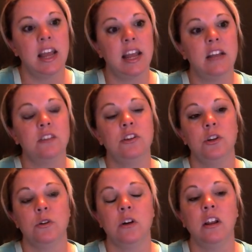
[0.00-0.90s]
is
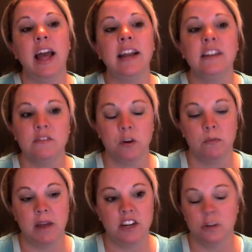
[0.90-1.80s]
to collect
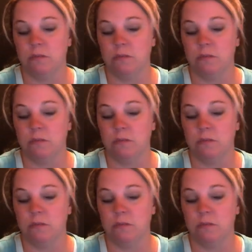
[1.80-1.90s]
information,